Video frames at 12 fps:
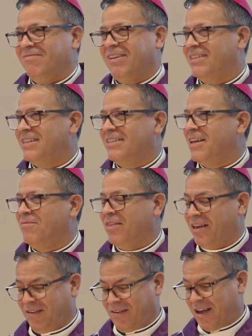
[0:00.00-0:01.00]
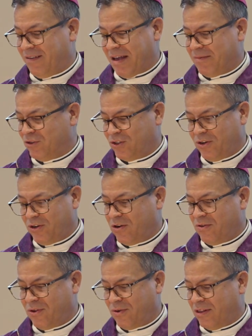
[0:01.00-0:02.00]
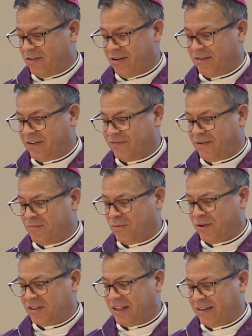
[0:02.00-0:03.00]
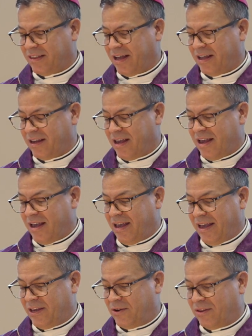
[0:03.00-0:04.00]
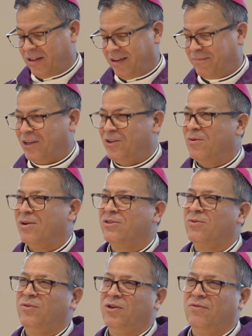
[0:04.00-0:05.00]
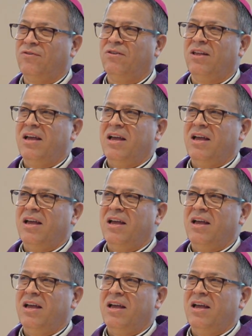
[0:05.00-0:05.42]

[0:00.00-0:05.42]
It's the same thing. I'm sure you go through a lot of different moments like that in your life. But you know what's so beautiful?